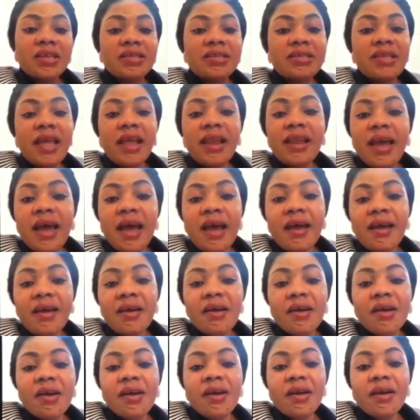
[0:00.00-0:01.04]

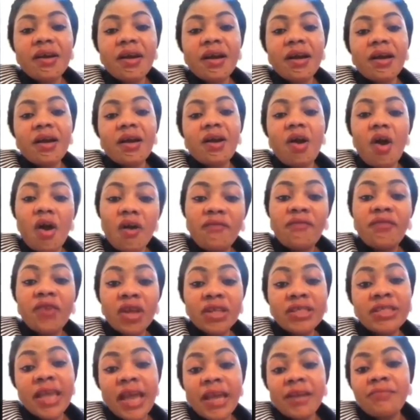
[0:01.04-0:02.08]
Stella
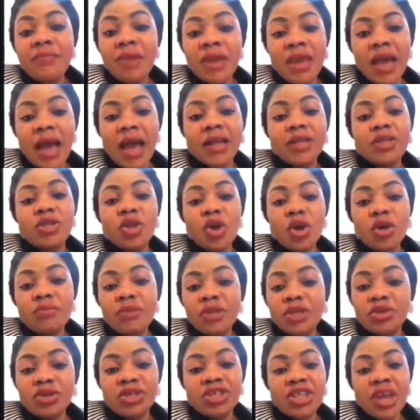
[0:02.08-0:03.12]
confronted me and
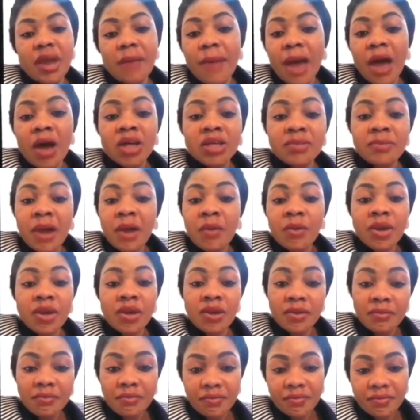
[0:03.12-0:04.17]
told me to share my husband
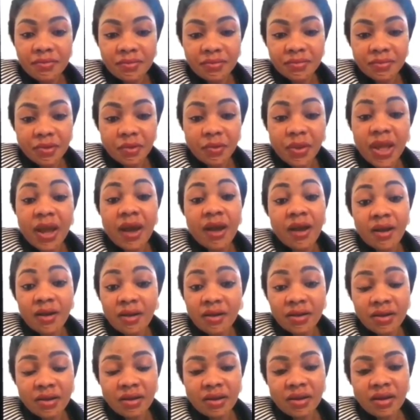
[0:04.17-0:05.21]
with
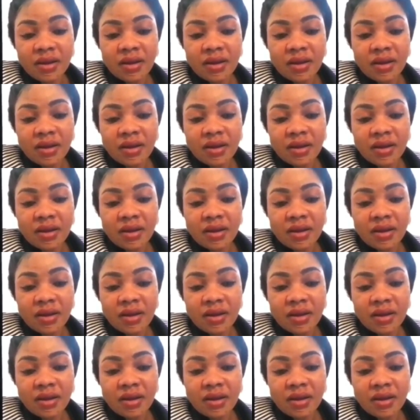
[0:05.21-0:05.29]
her.